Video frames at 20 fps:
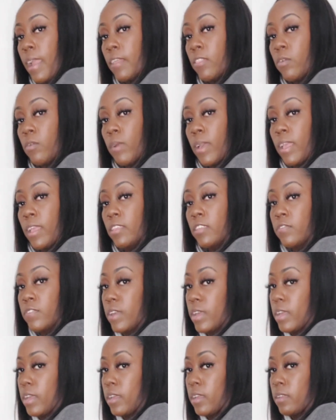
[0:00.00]
Either way is
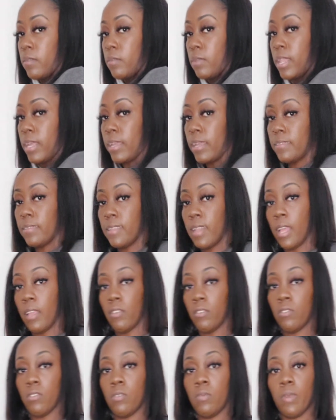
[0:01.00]
fine. But like I said,
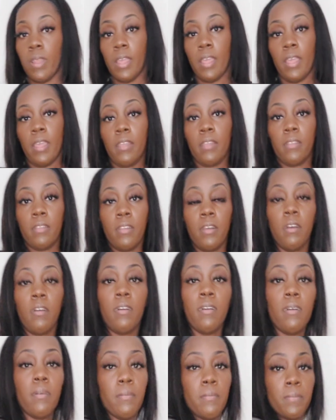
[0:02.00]
I use the rag.
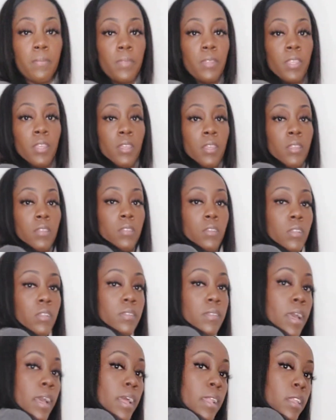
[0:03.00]
So
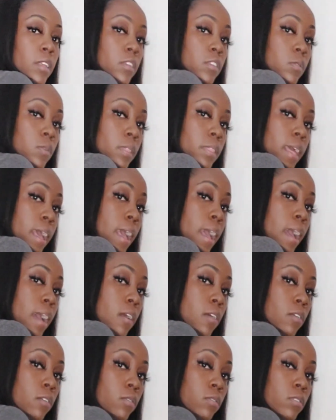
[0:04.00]
this is how it looks
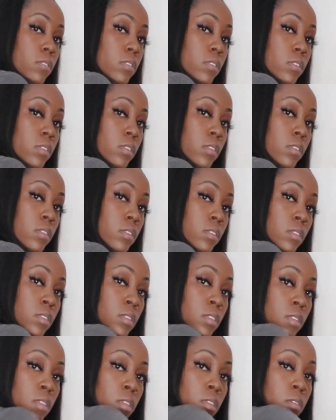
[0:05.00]
without,
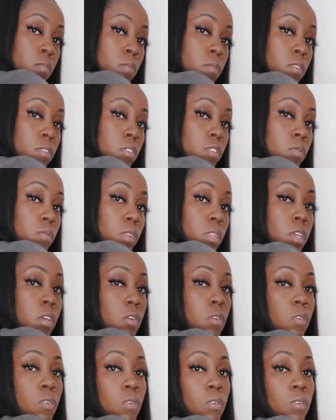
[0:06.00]
which is
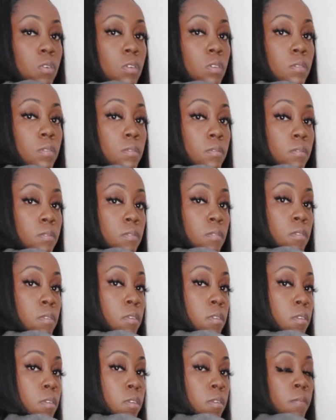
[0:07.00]
really cool.
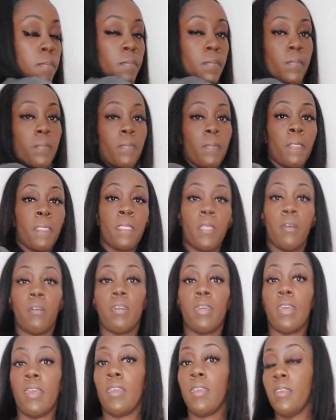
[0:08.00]

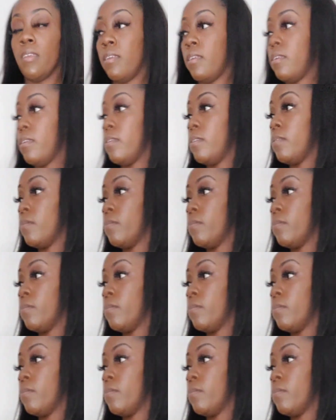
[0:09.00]
Okay.